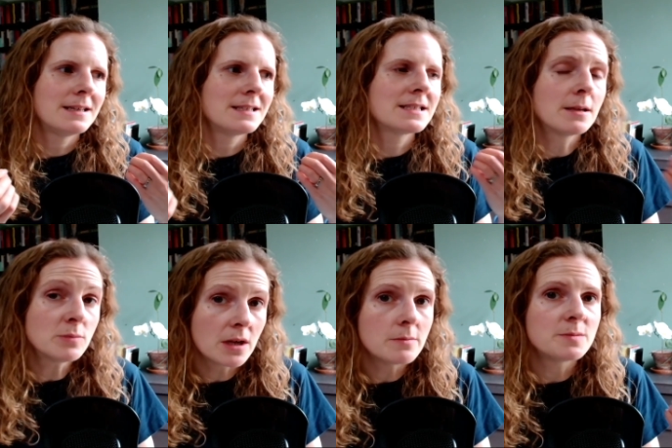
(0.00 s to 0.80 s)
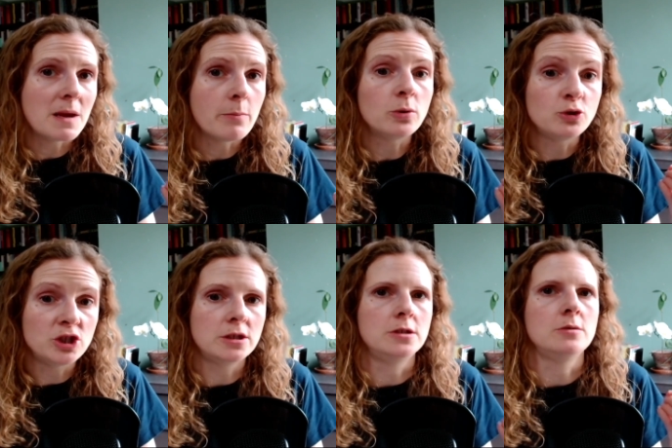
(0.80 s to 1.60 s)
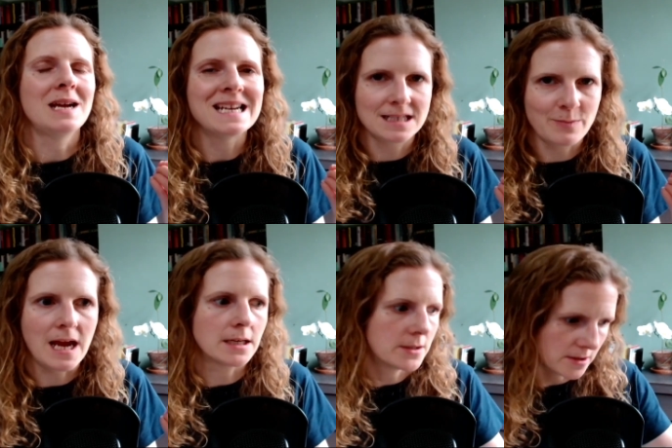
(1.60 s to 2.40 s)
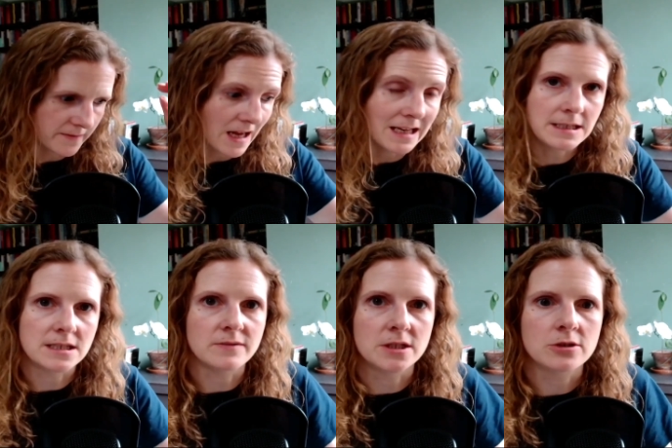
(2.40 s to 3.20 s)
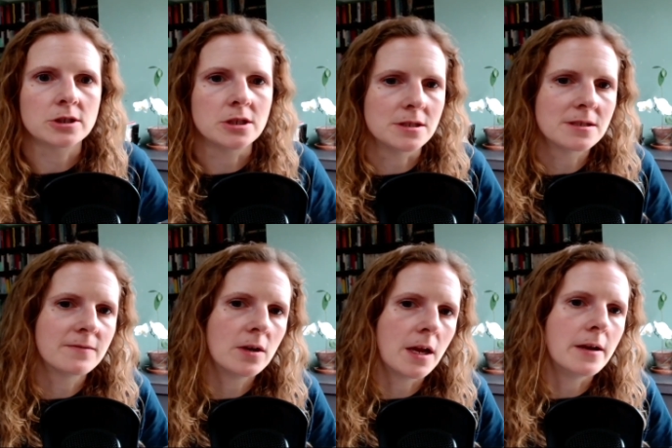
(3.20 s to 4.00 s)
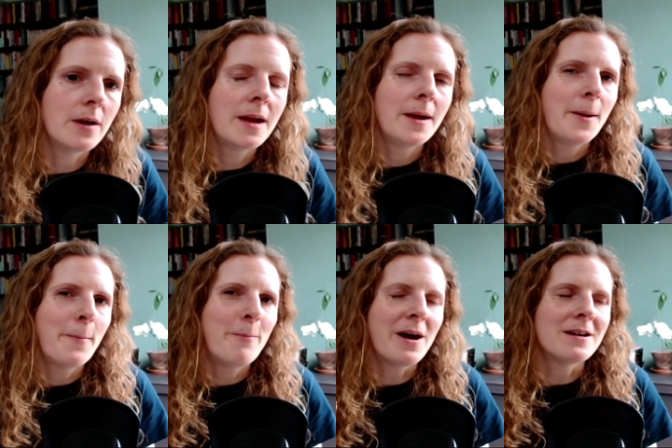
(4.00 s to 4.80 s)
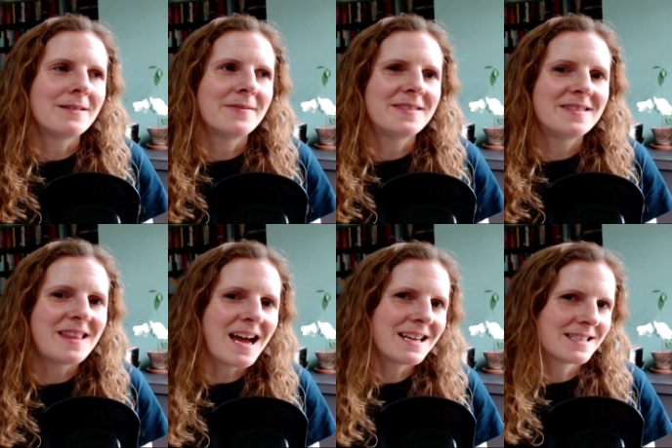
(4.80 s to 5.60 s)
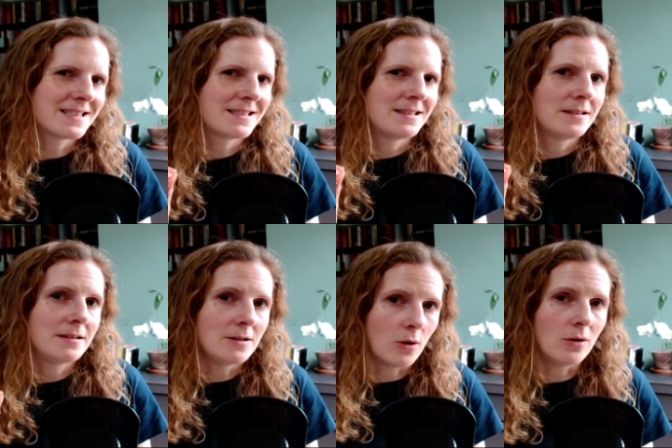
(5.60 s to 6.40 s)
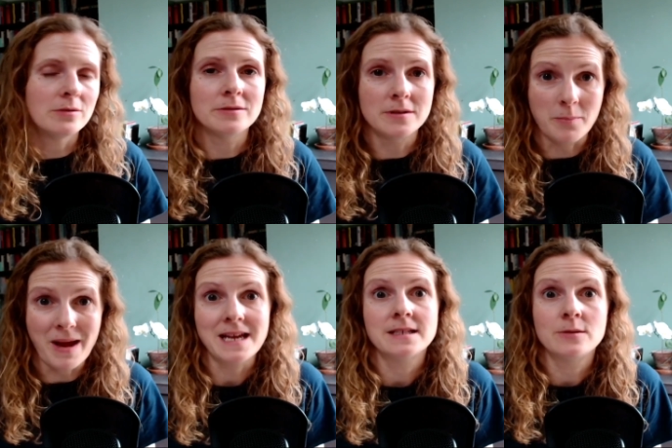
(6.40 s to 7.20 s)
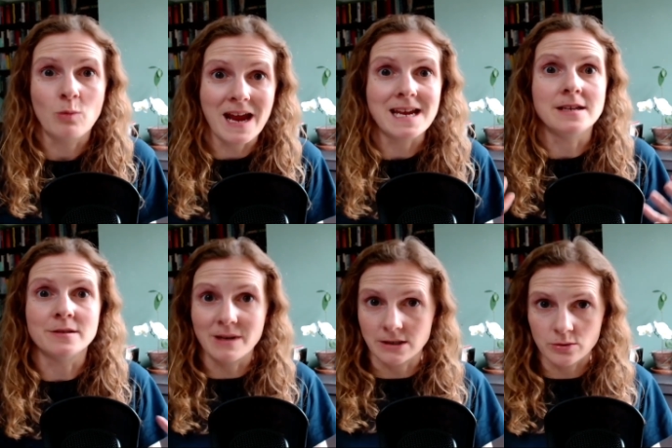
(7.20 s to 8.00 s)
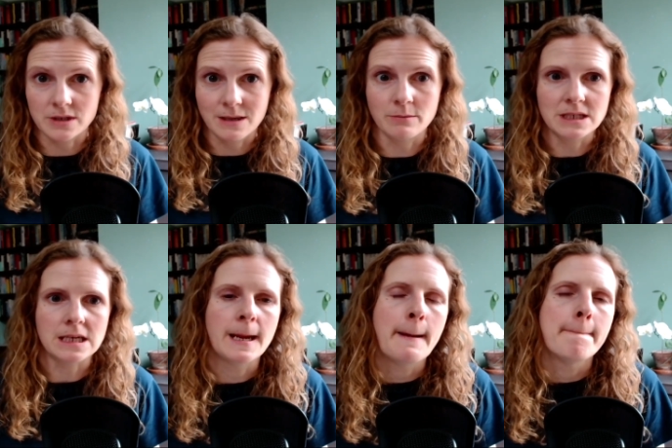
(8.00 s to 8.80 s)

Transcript: sometimes people do expect sort of a list of instructions to follow, but that's not the best way to mentor somebody.